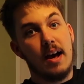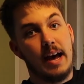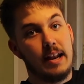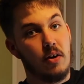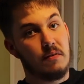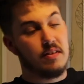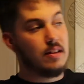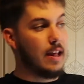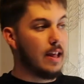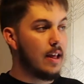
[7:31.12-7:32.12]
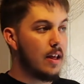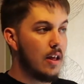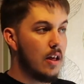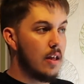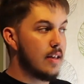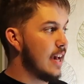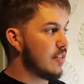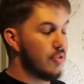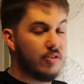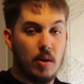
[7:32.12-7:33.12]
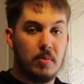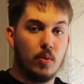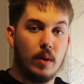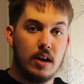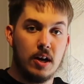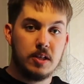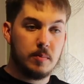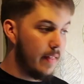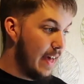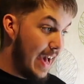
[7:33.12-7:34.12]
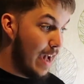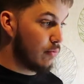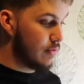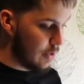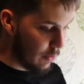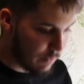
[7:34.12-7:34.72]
And obviously, yes, we just open the windows, but the air will still